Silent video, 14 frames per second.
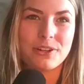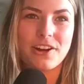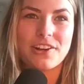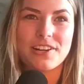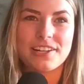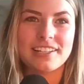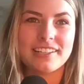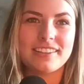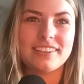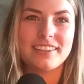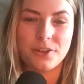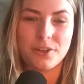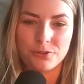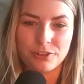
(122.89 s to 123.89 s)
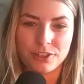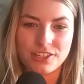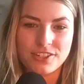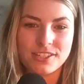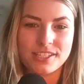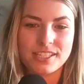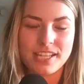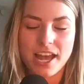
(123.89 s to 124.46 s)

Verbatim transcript: regarding the Gophers.